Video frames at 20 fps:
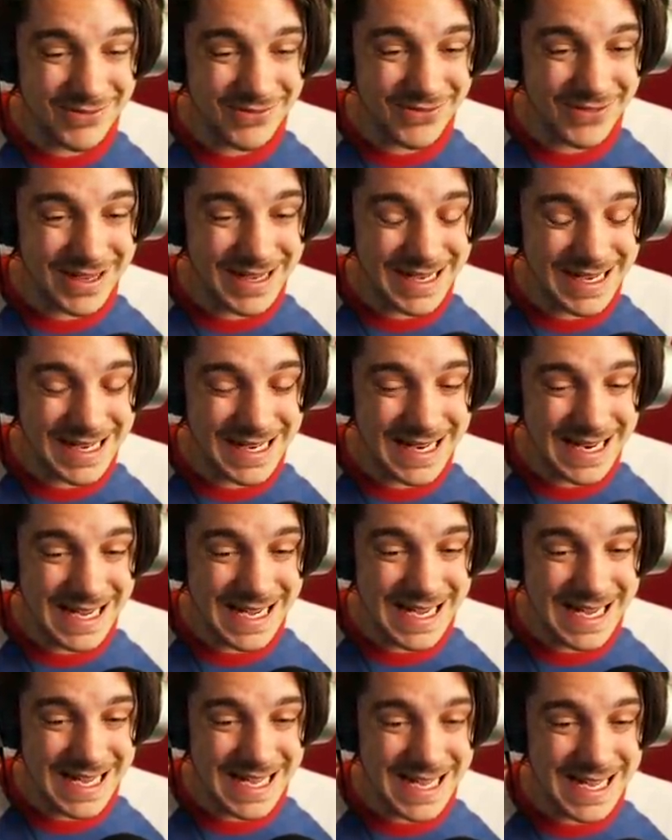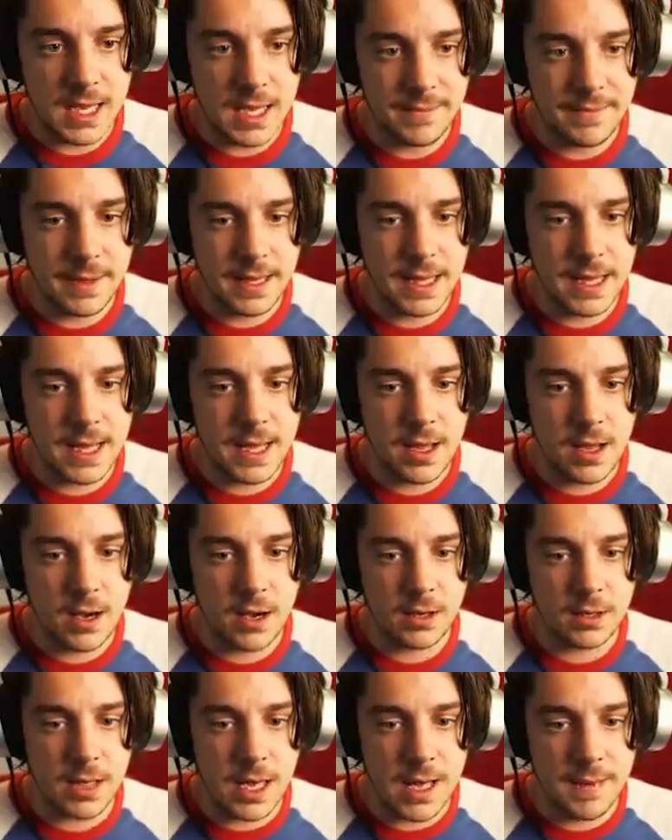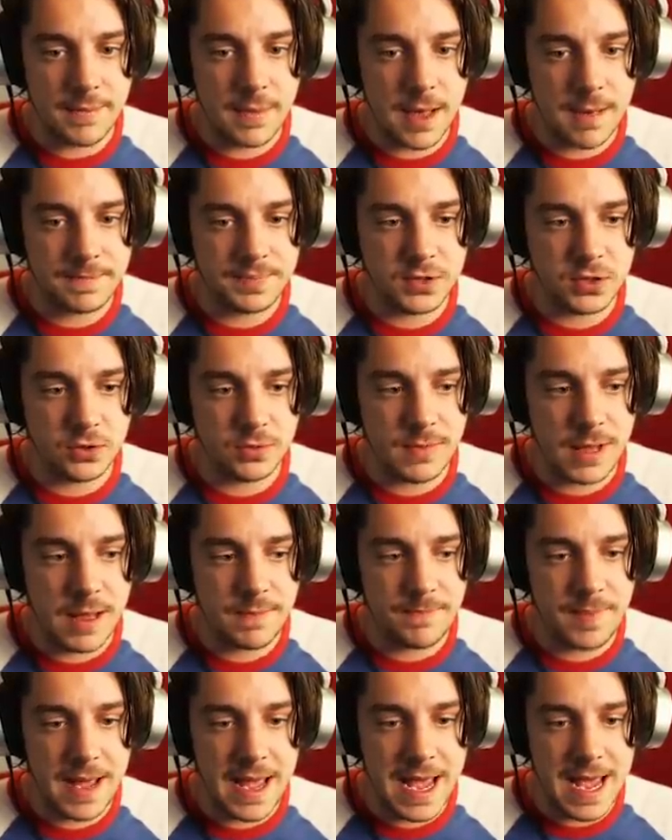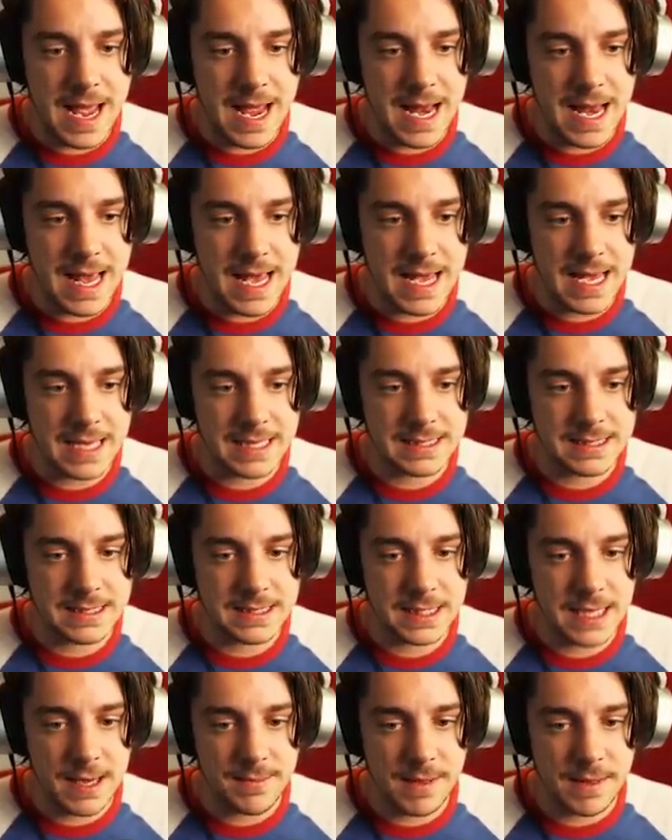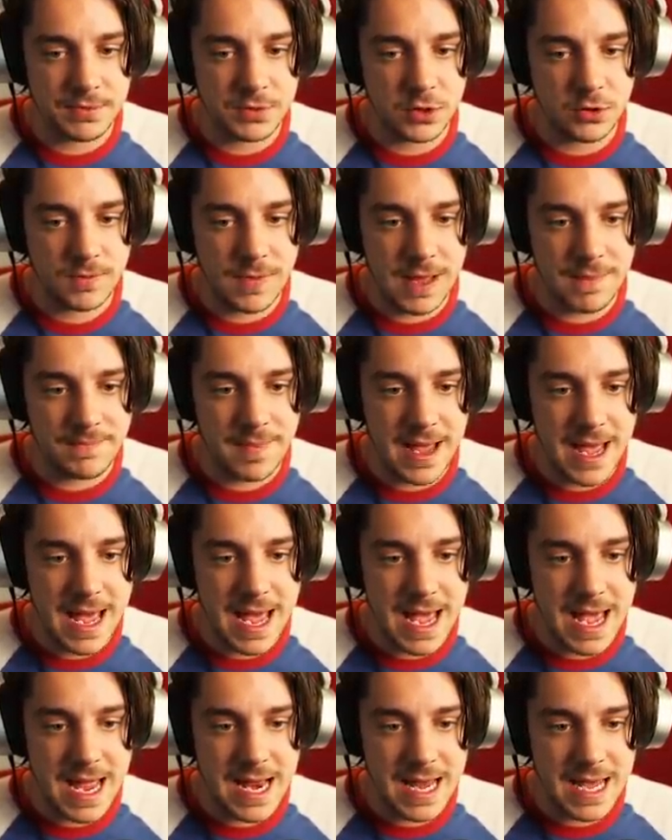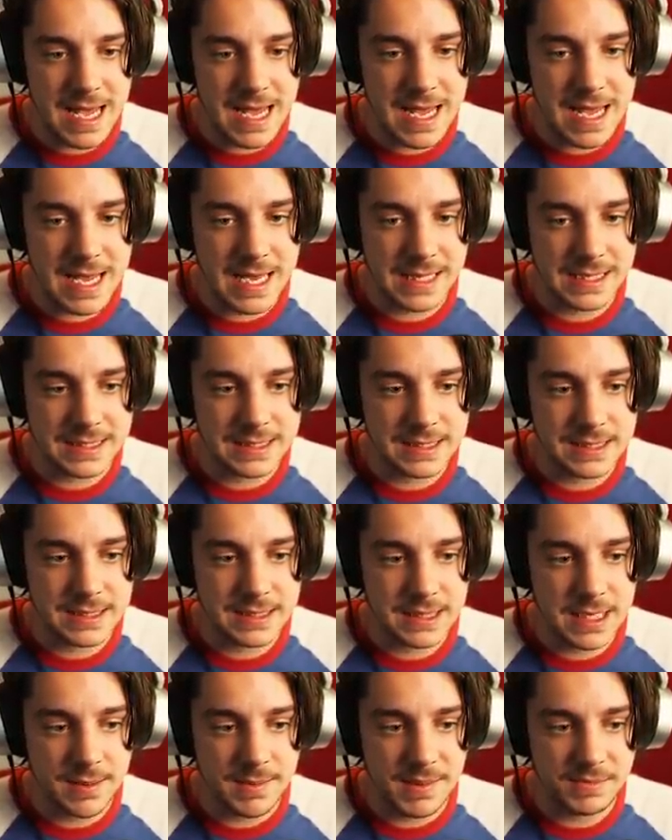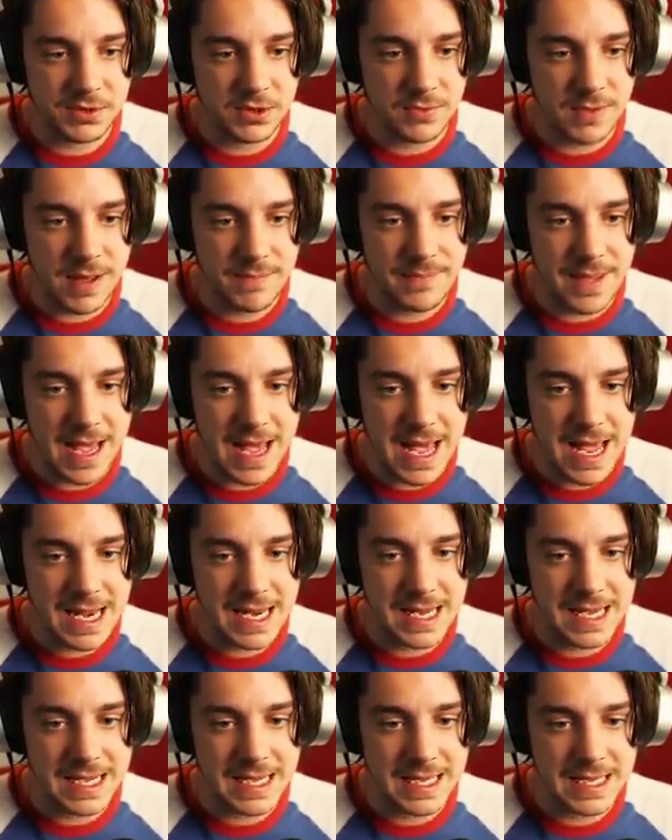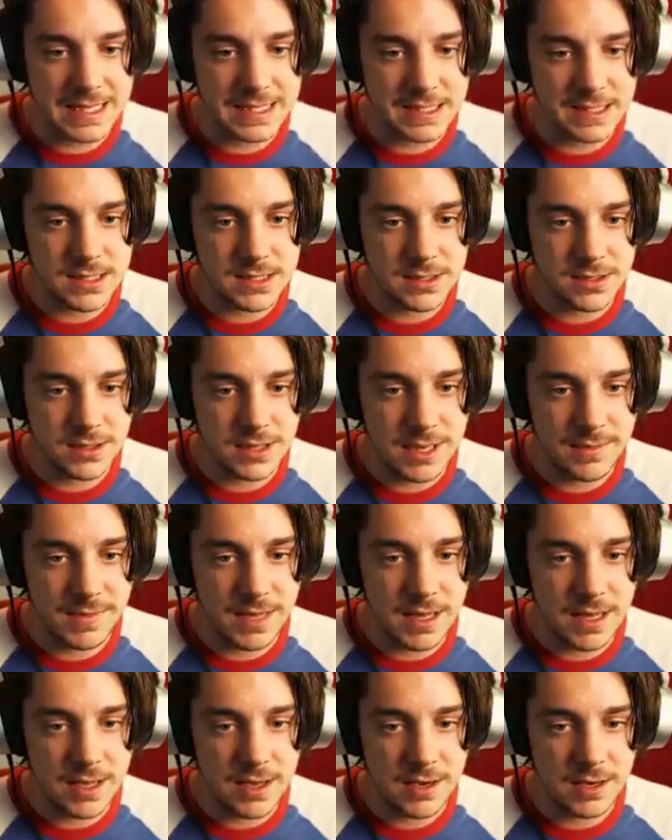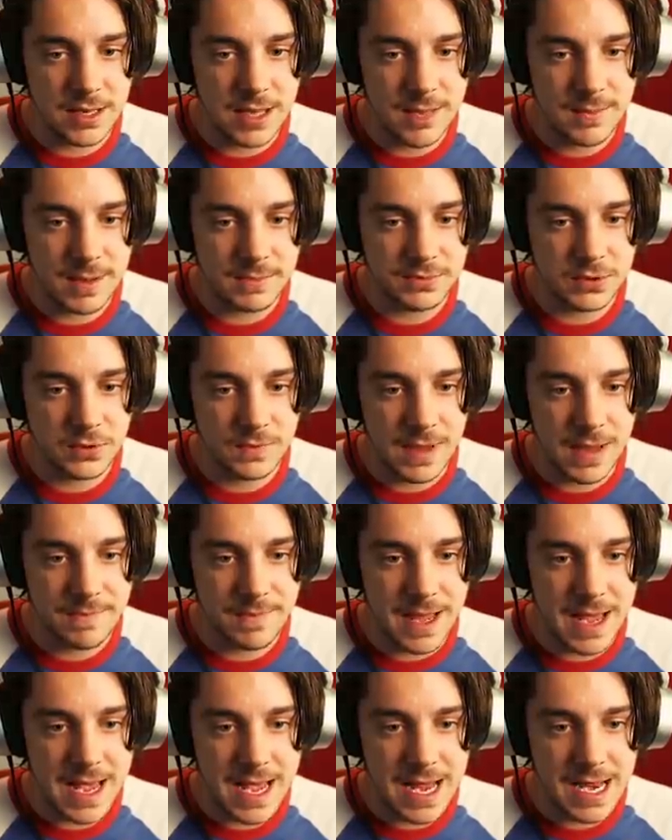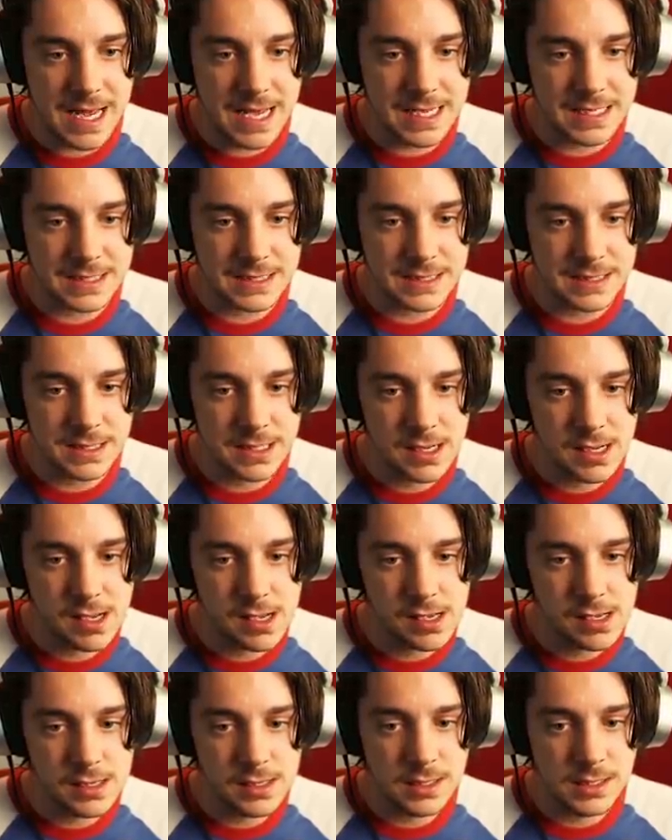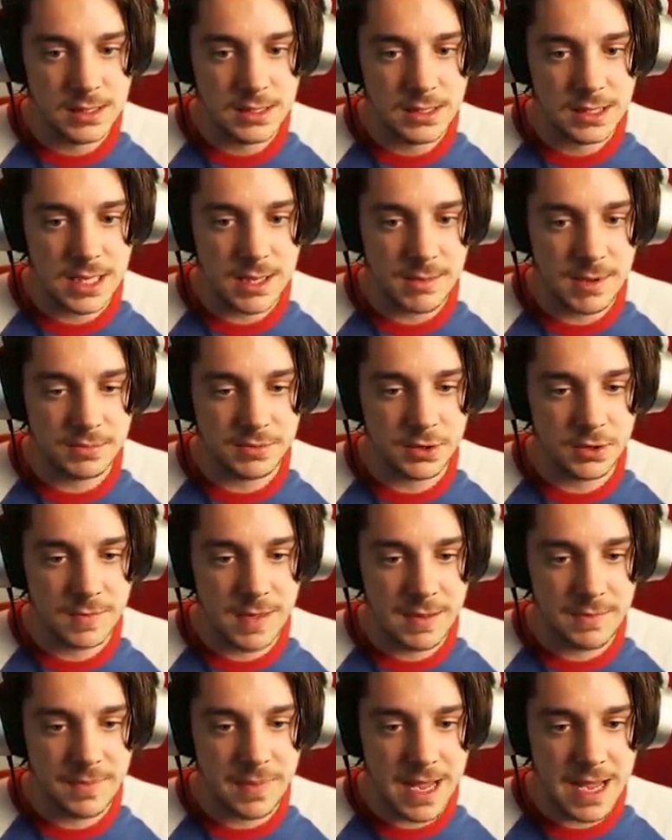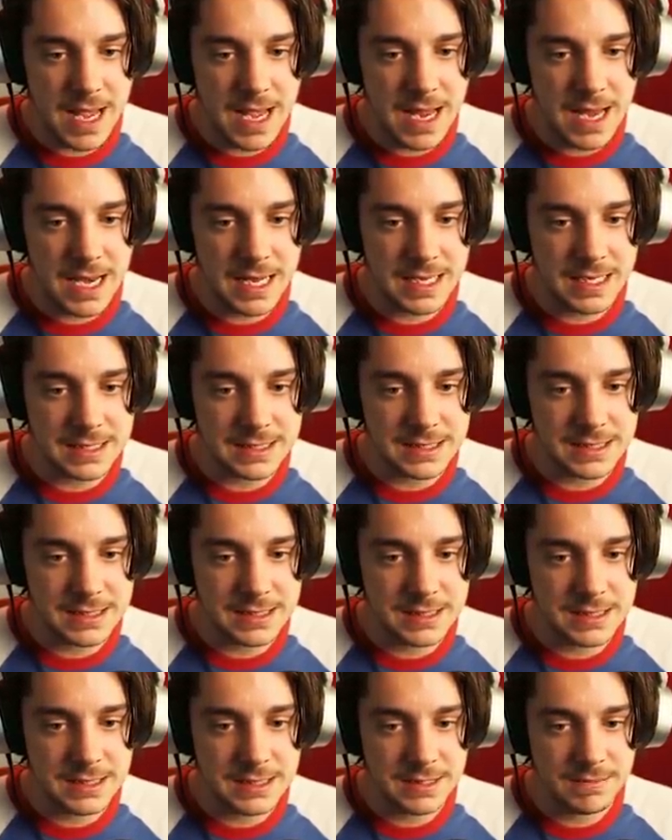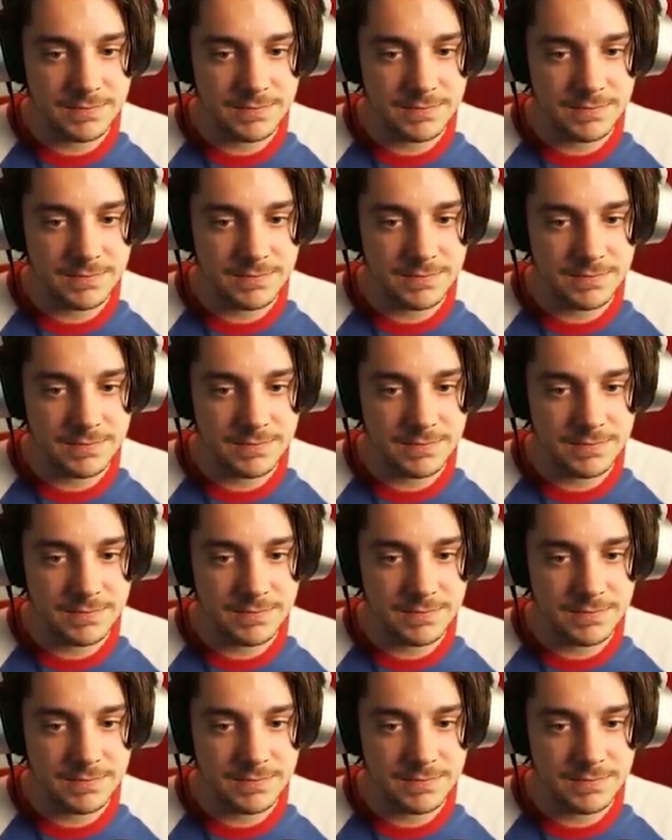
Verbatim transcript: Really? Come here. Come up to my palace. Come up to my palace. Come up to my palace. You come here. Come up to my palace. Come up to my palace.